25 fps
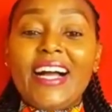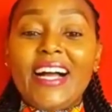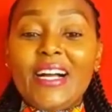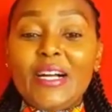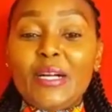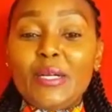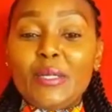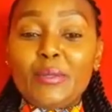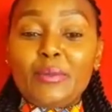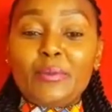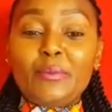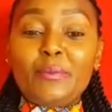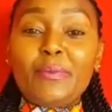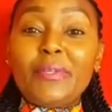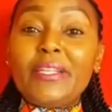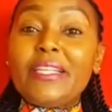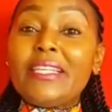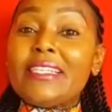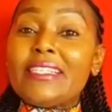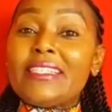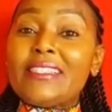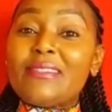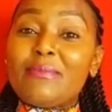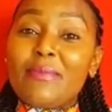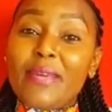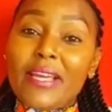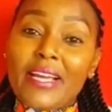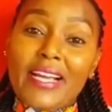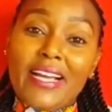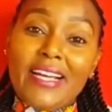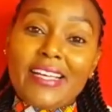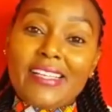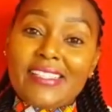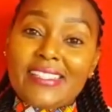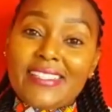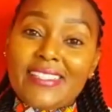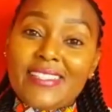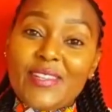um, please make
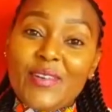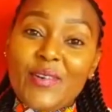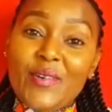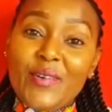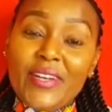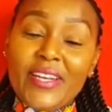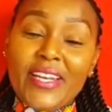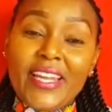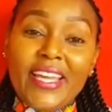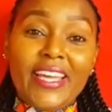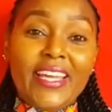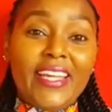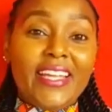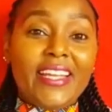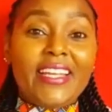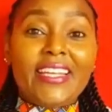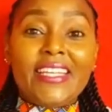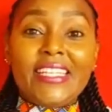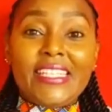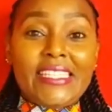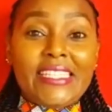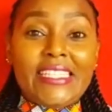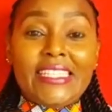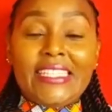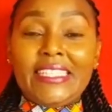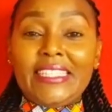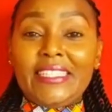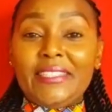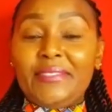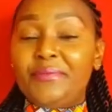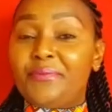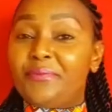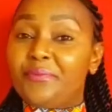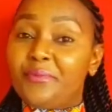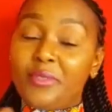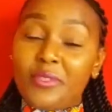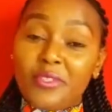us known and uh,